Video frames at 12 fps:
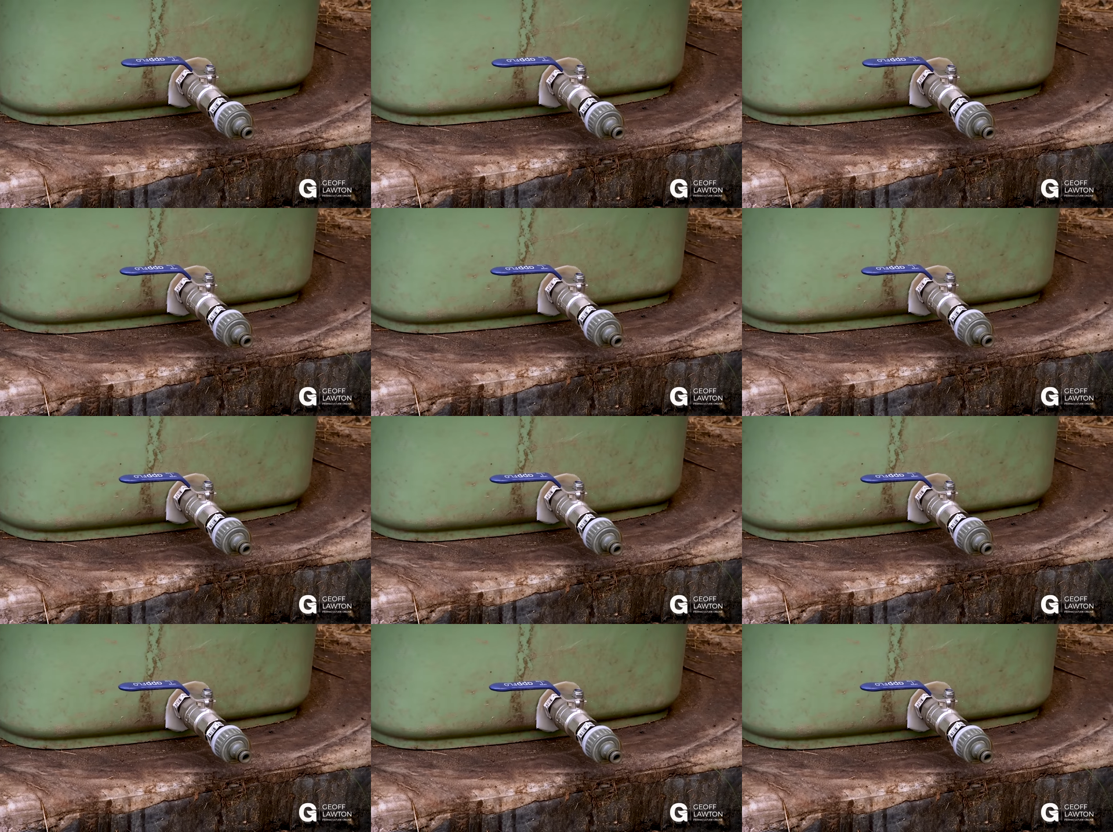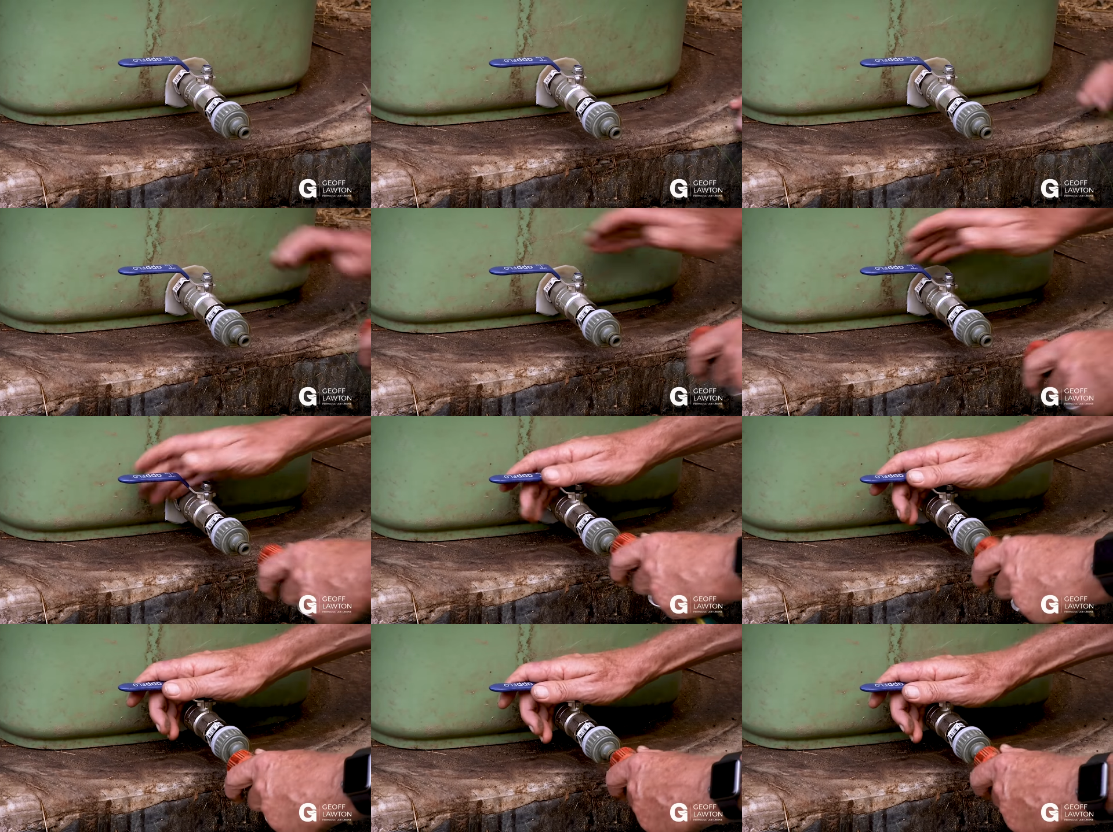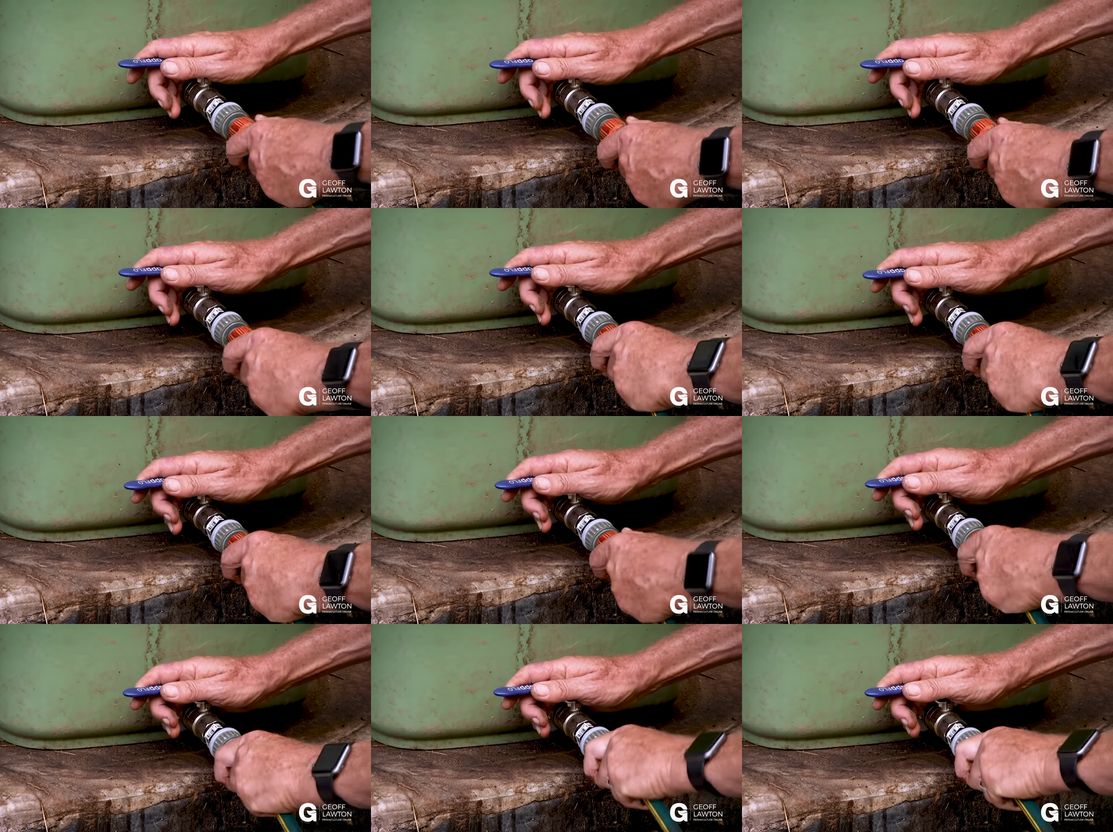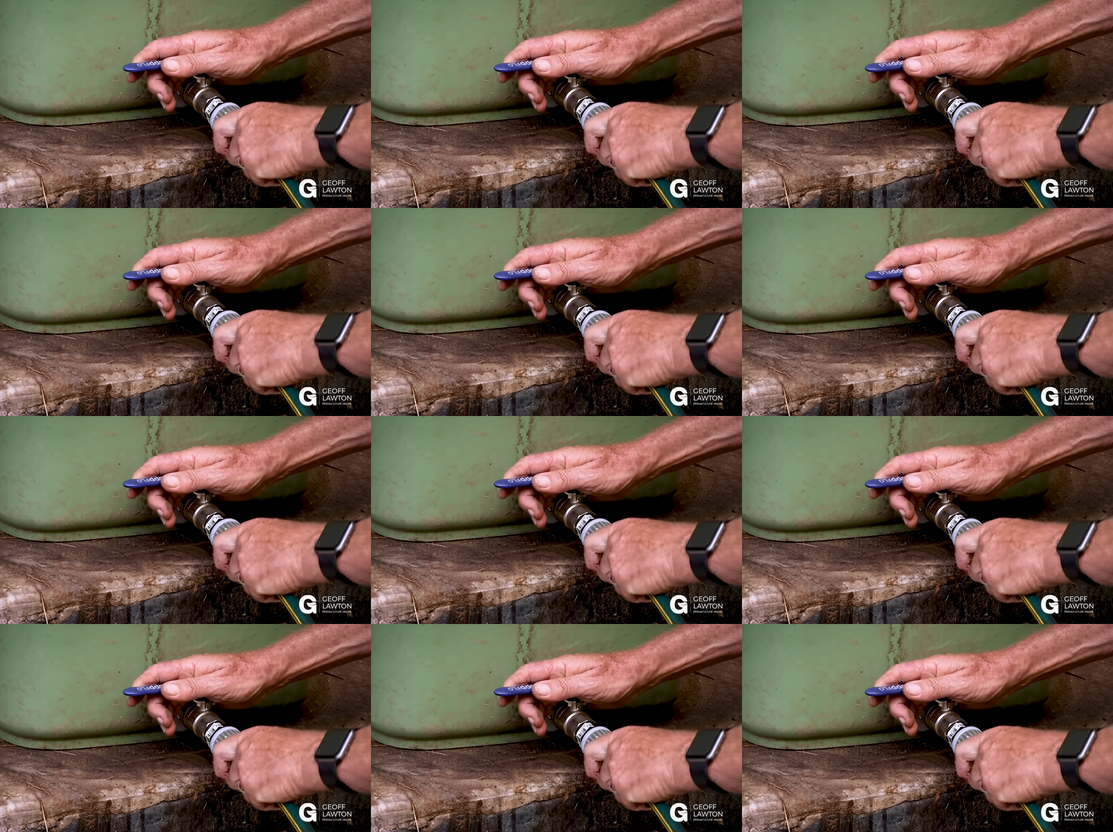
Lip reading: No face is visible, so there are no lips to read.